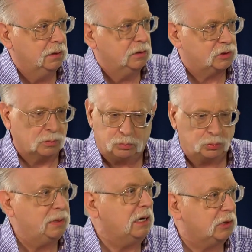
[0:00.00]
some
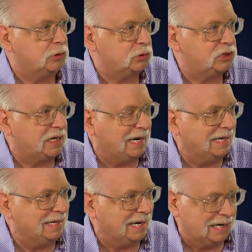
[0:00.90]

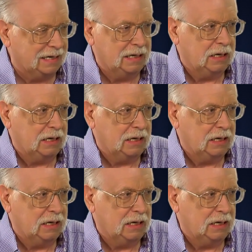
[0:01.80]
pre-understanding